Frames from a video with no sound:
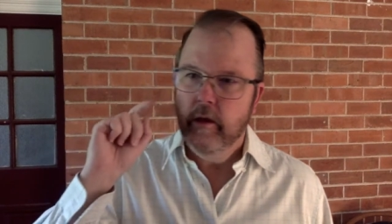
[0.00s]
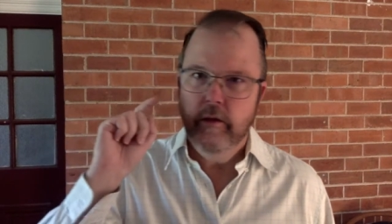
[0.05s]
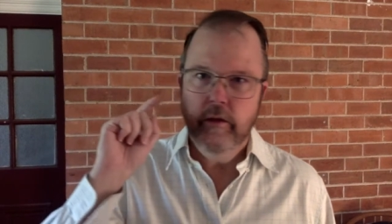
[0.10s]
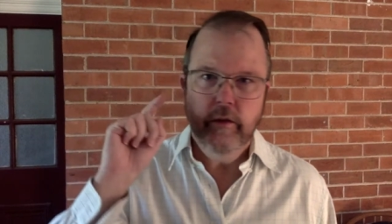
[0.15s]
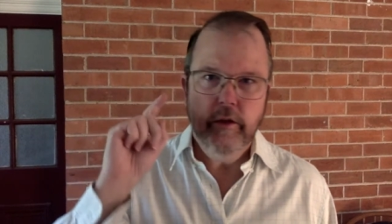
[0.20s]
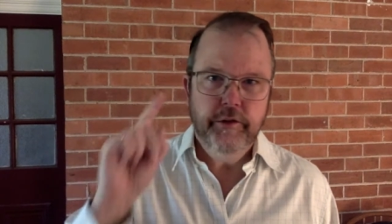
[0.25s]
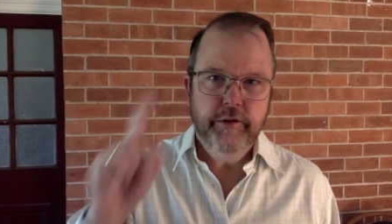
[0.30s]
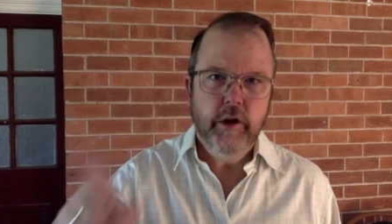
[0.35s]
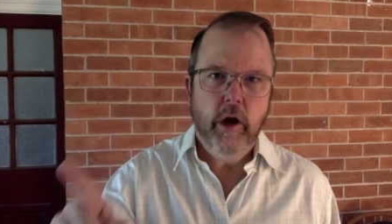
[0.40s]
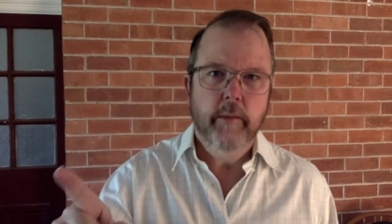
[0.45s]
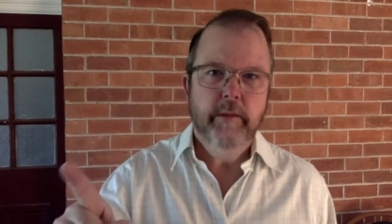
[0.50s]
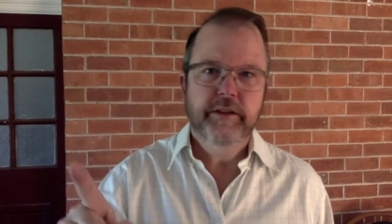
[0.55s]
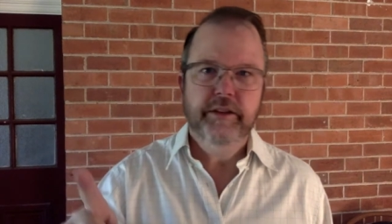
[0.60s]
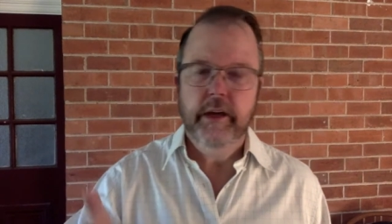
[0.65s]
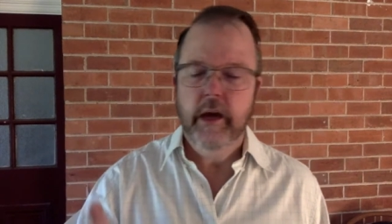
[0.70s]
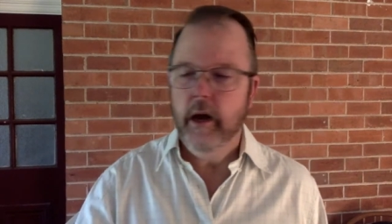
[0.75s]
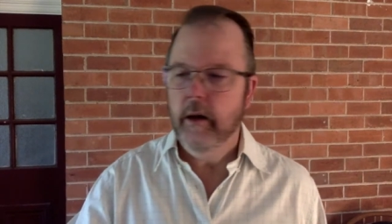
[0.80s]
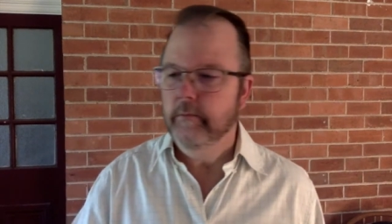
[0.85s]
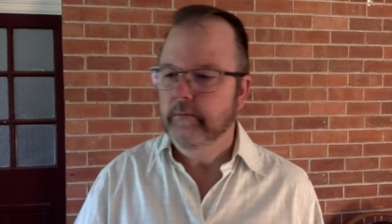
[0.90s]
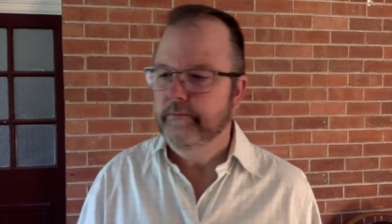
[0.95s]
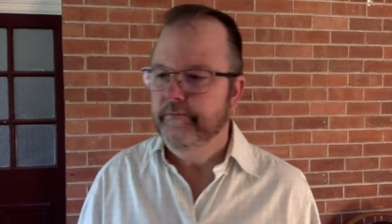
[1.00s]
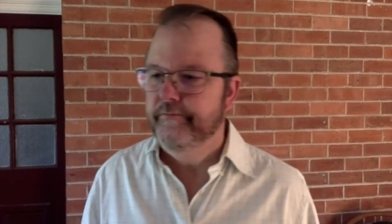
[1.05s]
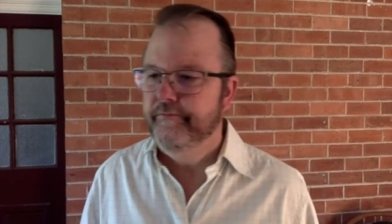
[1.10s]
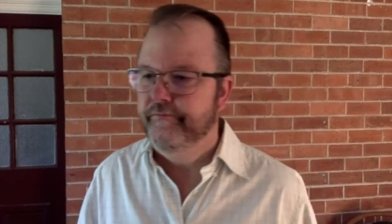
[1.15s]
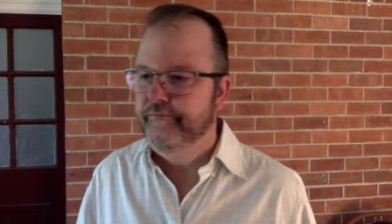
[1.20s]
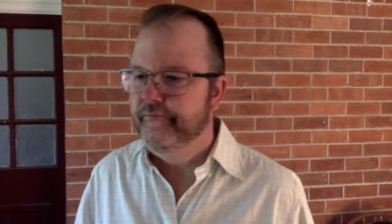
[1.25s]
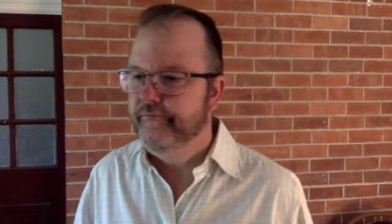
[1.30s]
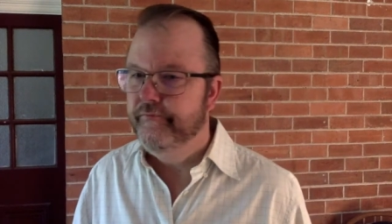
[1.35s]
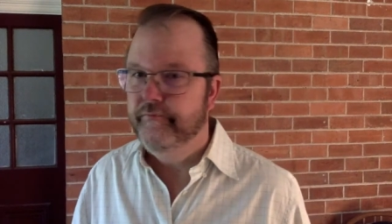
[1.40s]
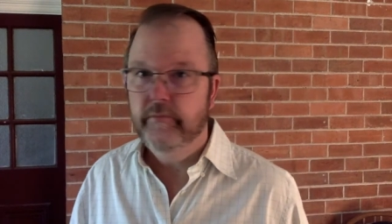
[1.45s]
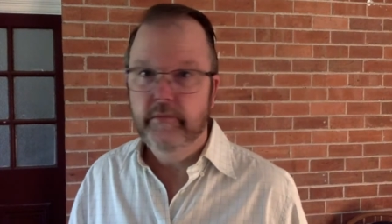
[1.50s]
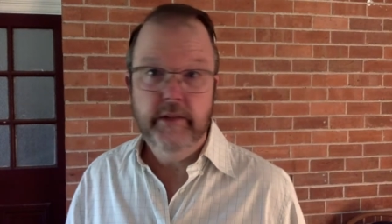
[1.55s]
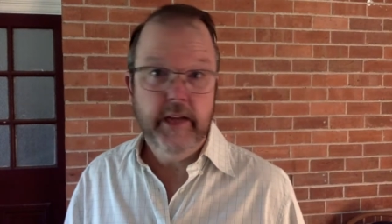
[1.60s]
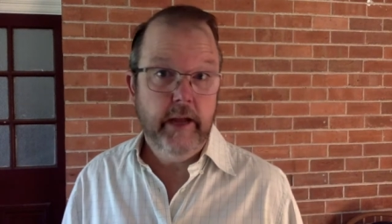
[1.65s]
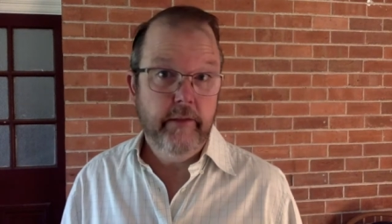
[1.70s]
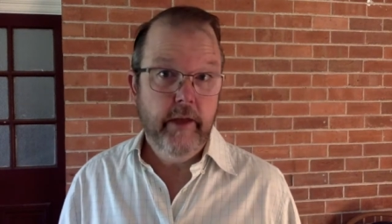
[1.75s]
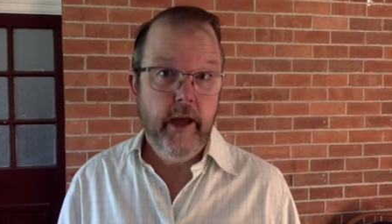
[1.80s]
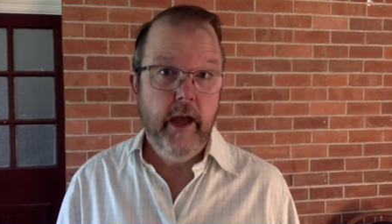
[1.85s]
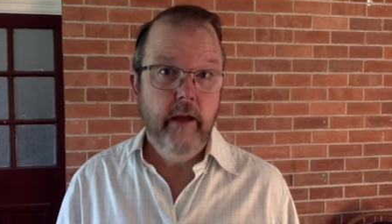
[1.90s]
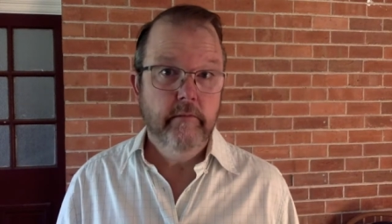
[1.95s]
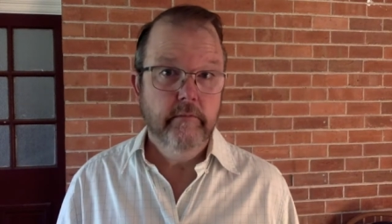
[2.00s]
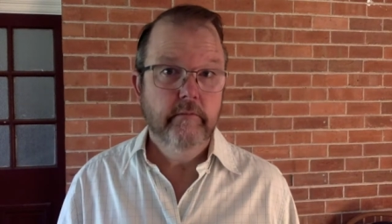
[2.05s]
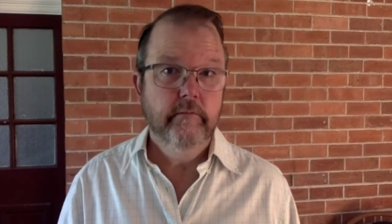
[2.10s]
The time has come. Done that.